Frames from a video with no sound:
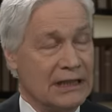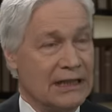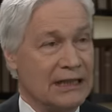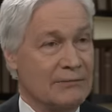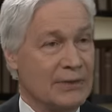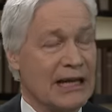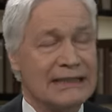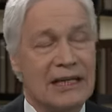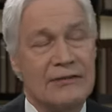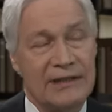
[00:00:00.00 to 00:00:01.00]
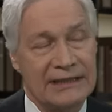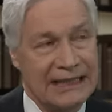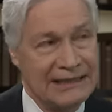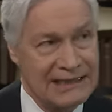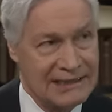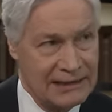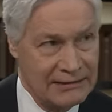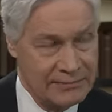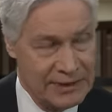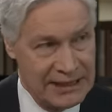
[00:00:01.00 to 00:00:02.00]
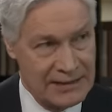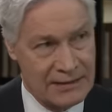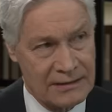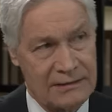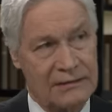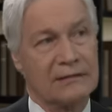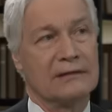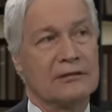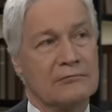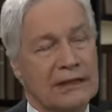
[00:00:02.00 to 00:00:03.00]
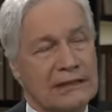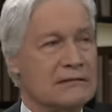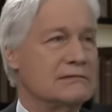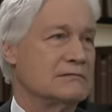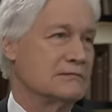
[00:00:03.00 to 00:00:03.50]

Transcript: But I don't think that necessarily means that when,